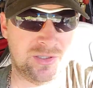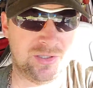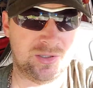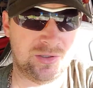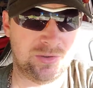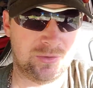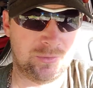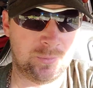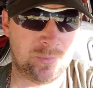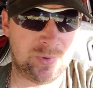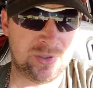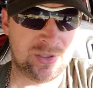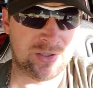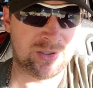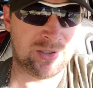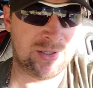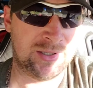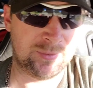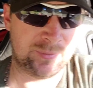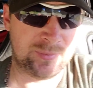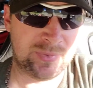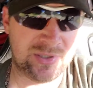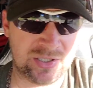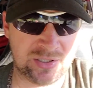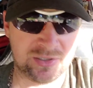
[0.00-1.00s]
it would be a
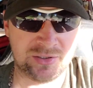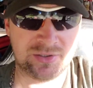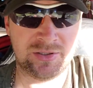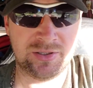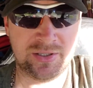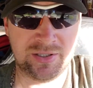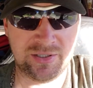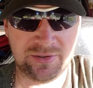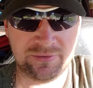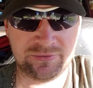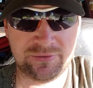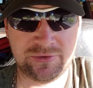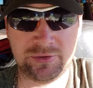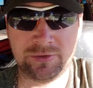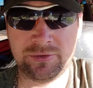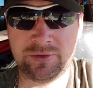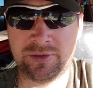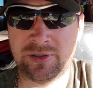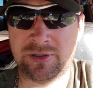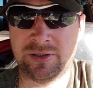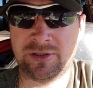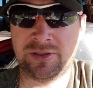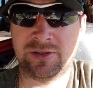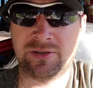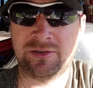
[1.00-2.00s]
lot better to have two
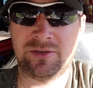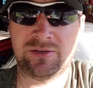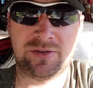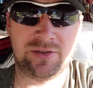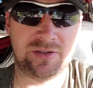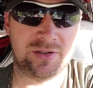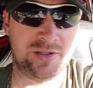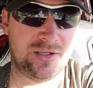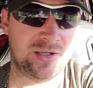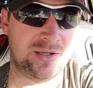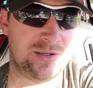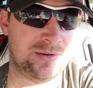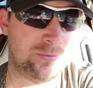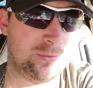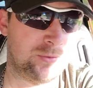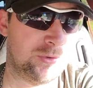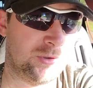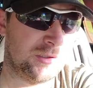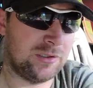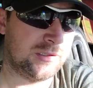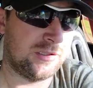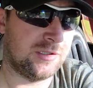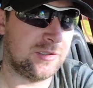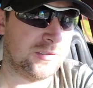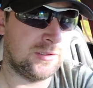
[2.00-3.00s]
guns than to have
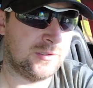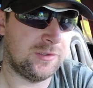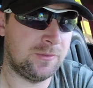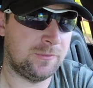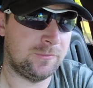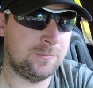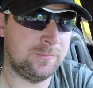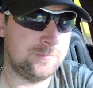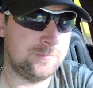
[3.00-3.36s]
one gun.